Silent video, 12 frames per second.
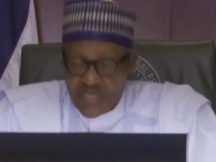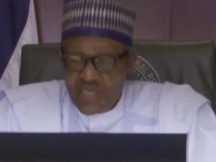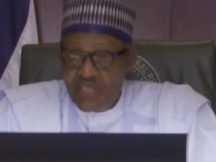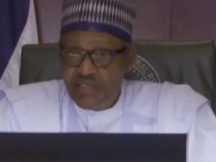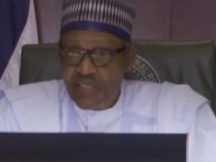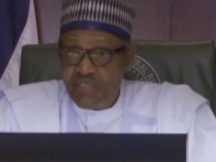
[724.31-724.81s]

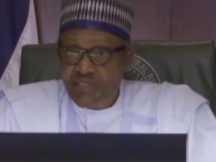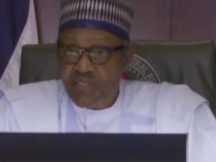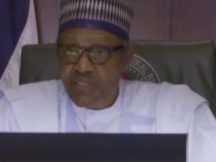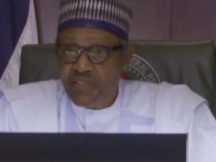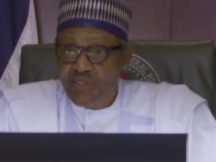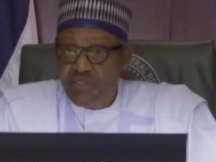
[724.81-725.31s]
as a
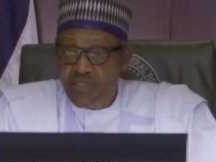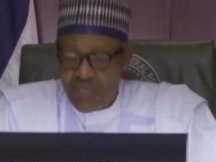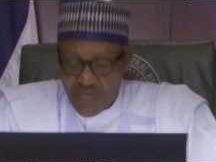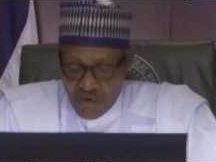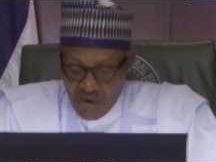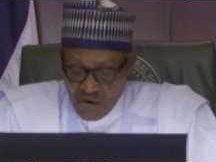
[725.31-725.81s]
result
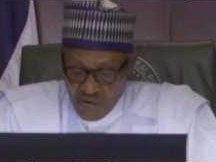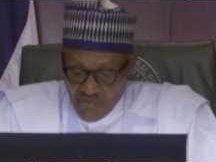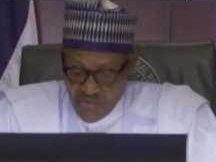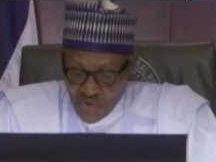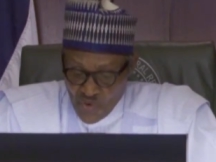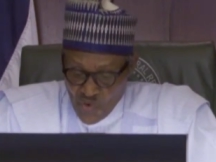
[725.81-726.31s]

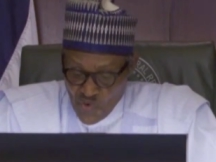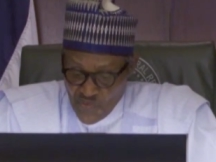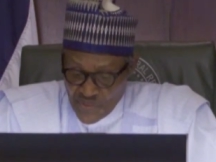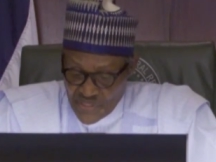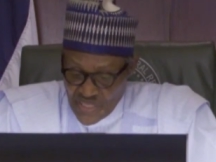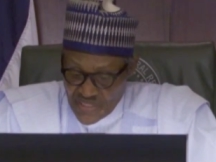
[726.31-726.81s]
of the
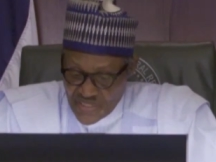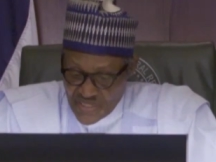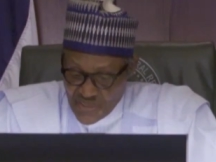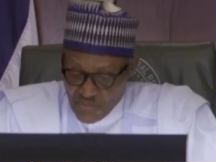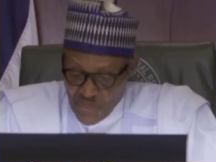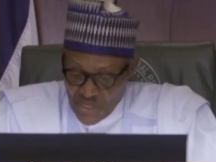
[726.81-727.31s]

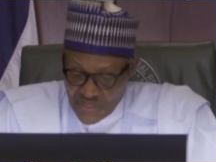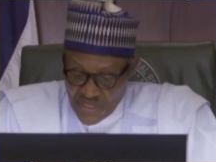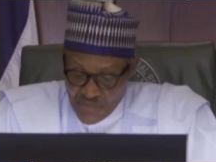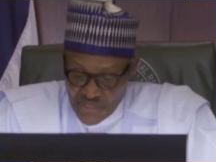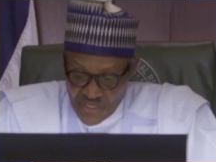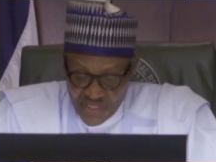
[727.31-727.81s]
COVID-19
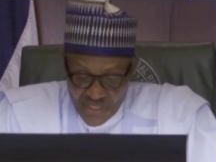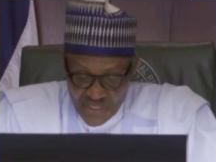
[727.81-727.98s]
pandemic